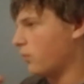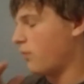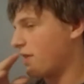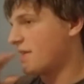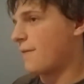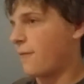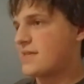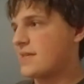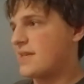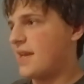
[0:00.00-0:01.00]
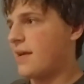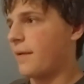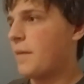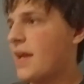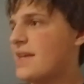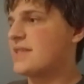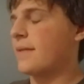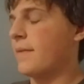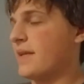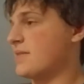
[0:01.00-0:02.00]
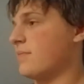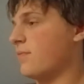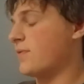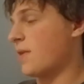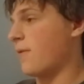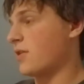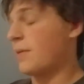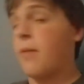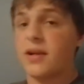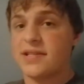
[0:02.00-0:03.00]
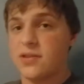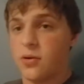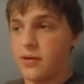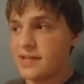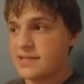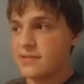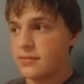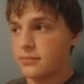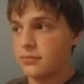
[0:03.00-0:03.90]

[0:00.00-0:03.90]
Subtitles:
what the difference is here is so far, DeMarcus Lawrence,